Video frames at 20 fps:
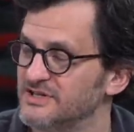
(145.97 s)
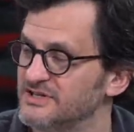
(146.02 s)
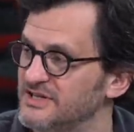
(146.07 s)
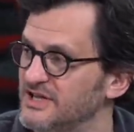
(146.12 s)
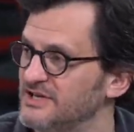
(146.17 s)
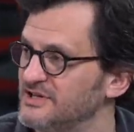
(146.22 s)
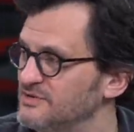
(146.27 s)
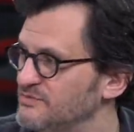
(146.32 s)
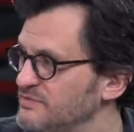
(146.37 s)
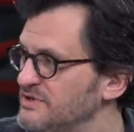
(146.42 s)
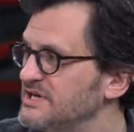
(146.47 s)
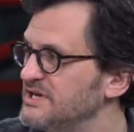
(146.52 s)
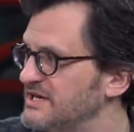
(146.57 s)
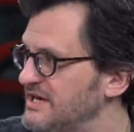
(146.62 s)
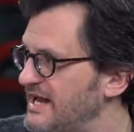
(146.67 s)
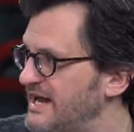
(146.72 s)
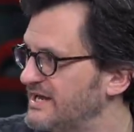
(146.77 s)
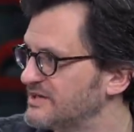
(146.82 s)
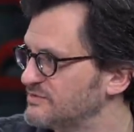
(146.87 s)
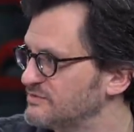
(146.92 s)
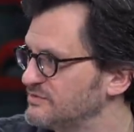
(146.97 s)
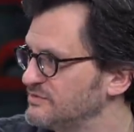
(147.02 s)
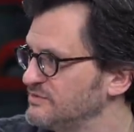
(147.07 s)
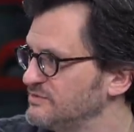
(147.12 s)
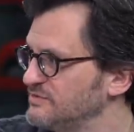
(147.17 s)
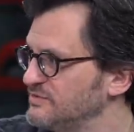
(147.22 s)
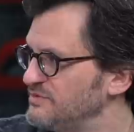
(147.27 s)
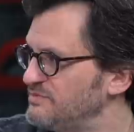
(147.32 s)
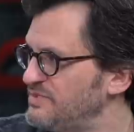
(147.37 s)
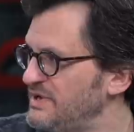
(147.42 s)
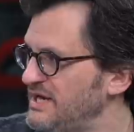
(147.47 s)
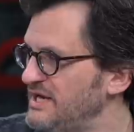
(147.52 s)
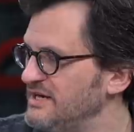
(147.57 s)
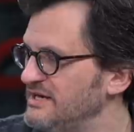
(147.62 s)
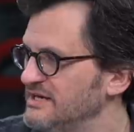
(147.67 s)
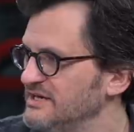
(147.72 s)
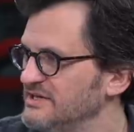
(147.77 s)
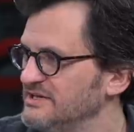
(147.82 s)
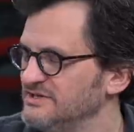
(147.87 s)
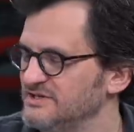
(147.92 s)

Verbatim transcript: then to reconnect with Pete,